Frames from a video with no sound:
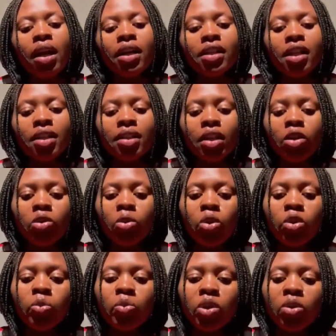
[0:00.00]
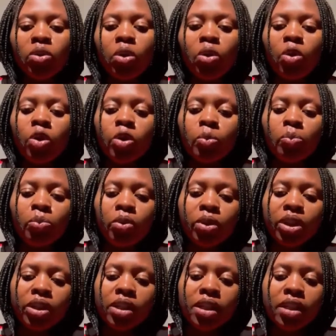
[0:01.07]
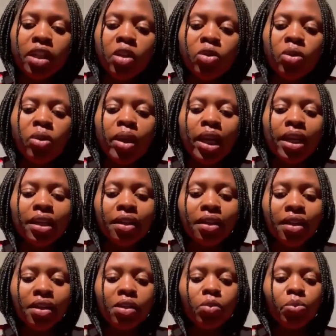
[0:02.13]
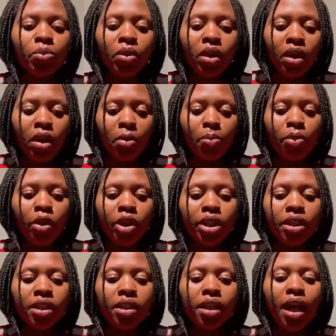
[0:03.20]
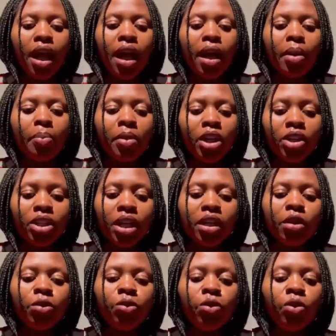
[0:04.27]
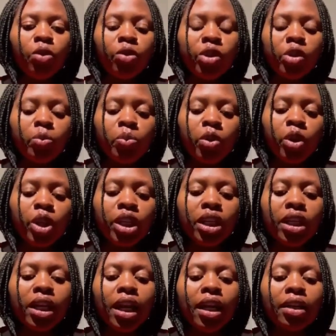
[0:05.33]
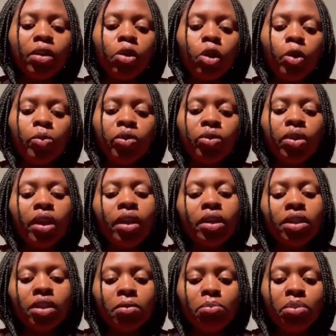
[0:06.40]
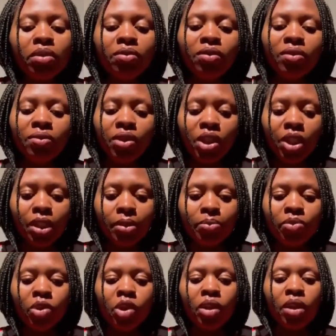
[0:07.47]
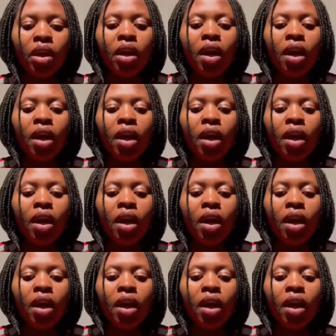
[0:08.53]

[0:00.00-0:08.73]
such as hospital, police station, and these points are majorly for responding and help to the GBV victims.